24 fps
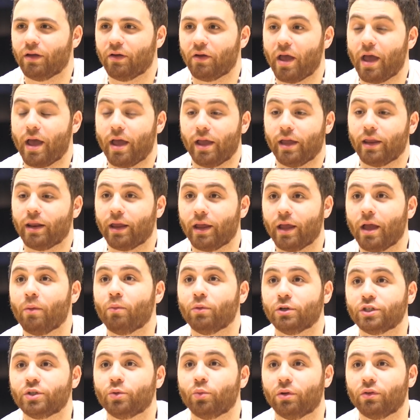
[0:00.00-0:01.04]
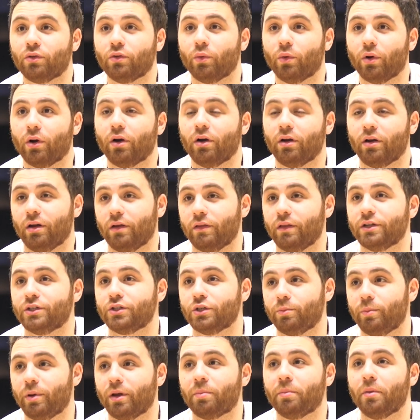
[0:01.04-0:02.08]
at 8 a.m. when she went to work, and then
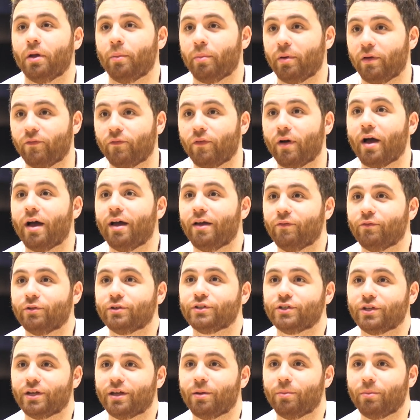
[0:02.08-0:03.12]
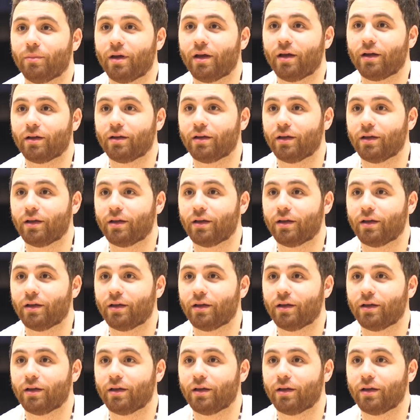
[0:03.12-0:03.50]
she'd pick me up at 5 when she came back.